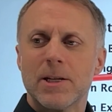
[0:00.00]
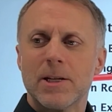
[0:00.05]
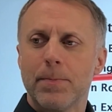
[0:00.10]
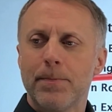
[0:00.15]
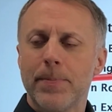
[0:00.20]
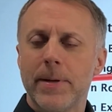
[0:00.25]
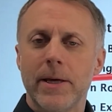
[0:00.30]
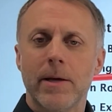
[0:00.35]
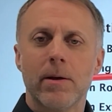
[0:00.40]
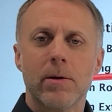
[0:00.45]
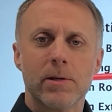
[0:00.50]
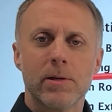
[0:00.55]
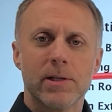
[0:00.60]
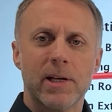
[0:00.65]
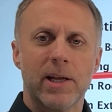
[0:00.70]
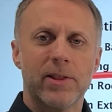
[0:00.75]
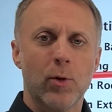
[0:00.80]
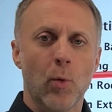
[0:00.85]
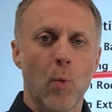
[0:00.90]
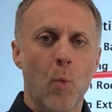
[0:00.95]
it appears
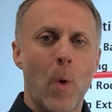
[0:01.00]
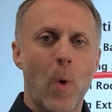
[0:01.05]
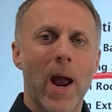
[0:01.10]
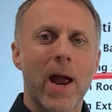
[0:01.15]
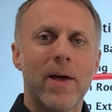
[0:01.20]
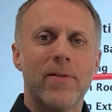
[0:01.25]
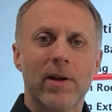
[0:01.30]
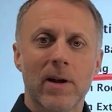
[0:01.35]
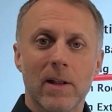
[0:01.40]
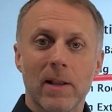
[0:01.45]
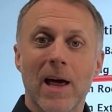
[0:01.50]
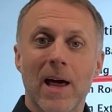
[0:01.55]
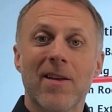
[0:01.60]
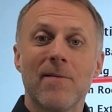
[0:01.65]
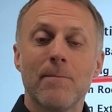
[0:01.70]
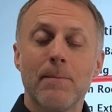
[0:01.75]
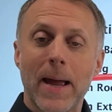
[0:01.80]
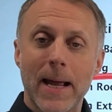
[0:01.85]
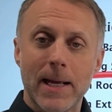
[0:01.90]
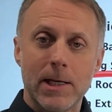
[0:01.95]
that the way that a lot of
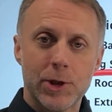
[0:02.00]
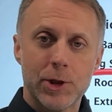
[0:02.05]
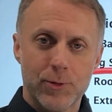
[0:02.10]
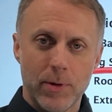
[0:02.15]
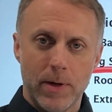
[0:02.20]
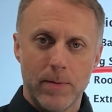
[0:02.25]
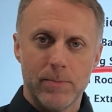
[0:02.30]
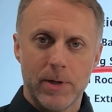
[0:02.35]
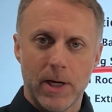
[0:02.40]
mainstream